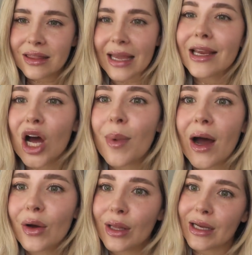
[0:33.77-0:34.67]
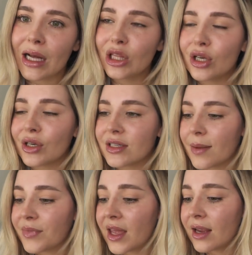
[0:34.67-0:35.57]
think about like a look or
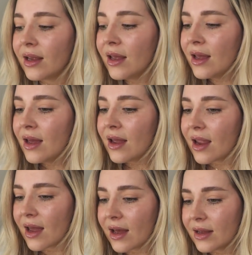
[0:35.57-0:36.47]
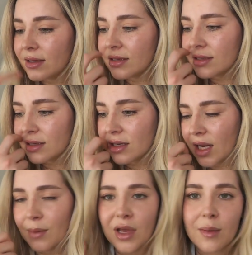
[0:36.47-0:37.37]
something and
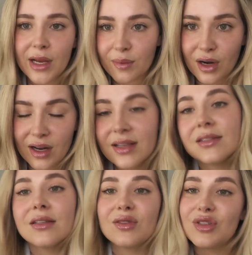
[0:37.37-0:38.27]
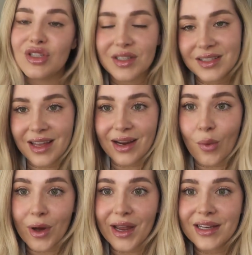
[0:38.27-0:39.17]
I'm not a makeup artist this is just like
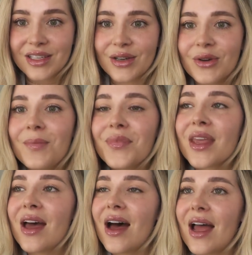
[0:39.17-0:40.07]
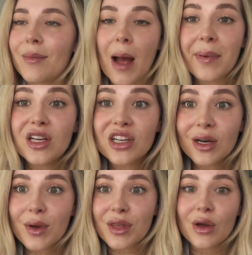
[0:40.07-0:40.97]
what I do and I'm happy to share
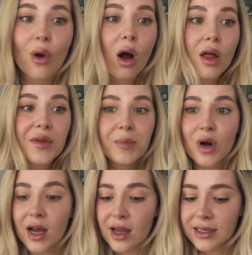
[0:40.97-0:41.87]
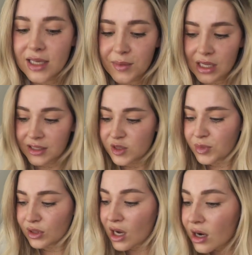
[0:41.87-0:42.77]
it with you all the products I'm gonna list
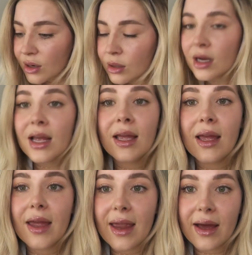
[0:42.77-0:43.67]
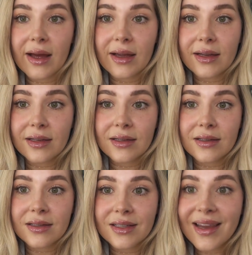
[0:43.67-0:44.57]
below
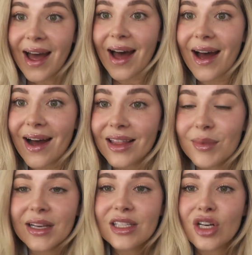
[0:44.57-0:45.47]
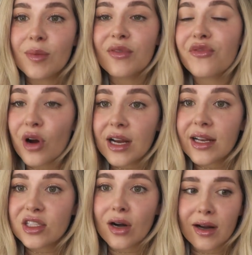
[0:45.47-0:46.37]
and yeah let me get started before I
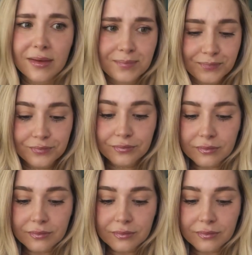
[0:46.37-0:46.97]
get started I'm